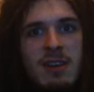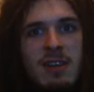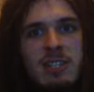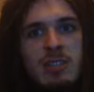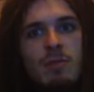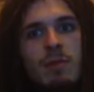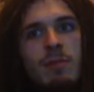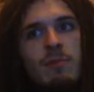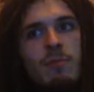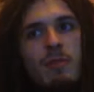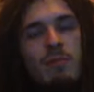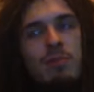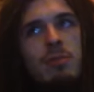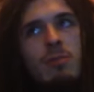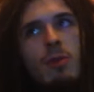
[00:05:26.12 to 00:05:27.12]
So when
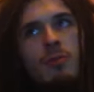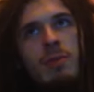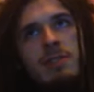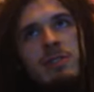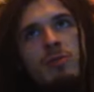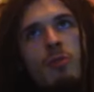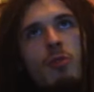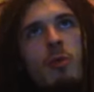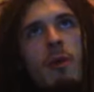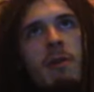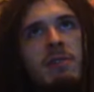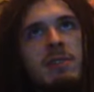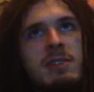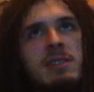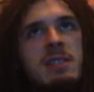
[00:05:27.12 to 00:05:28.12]
Pluto went into
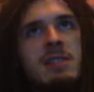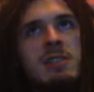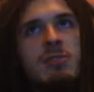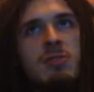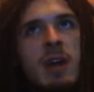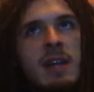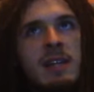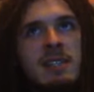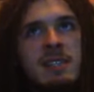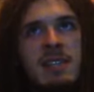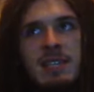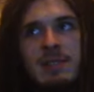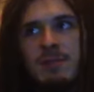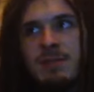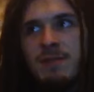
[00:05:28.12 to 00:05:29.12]
Aquarius, the United
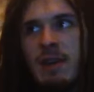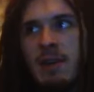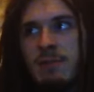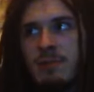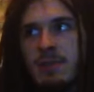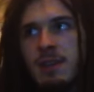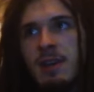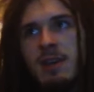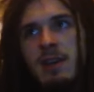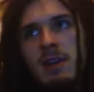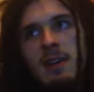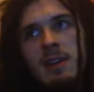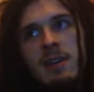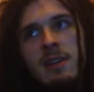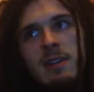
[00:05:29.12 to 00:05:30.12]
States was founded.
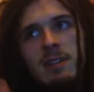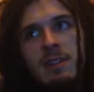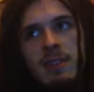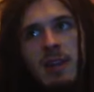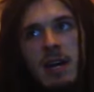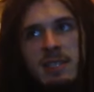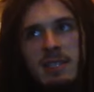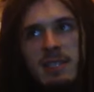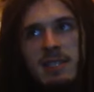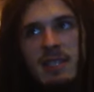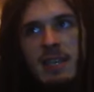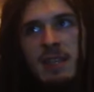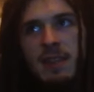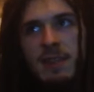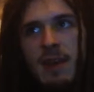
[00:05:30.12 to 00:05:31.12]
Not to
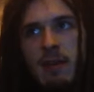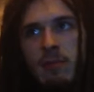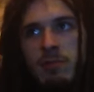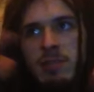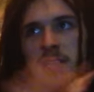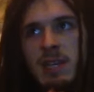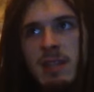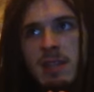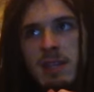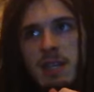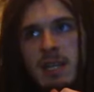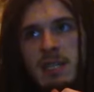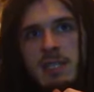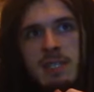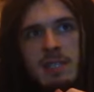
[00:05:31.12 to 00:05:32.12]
say that that was anything
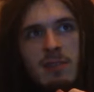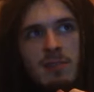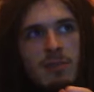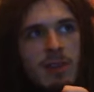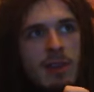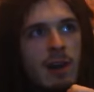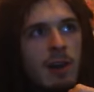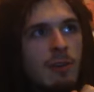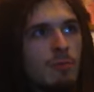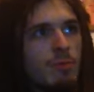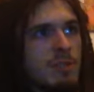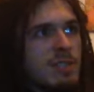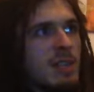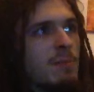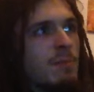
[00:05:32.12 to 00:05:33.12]
necessarily
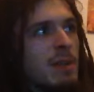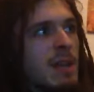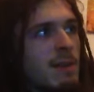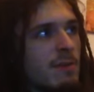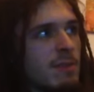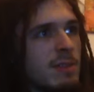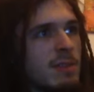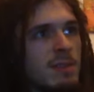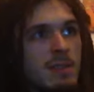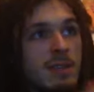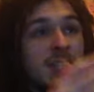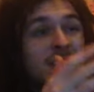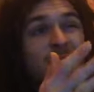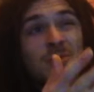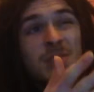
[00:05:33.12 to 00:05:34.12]
100% benevolent.
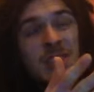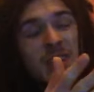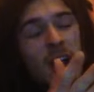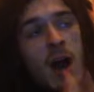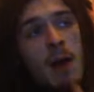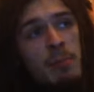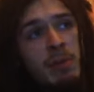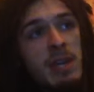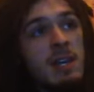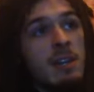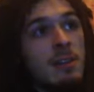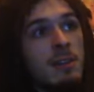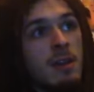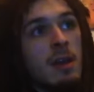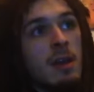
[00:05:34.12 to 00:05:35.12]
History is complicated.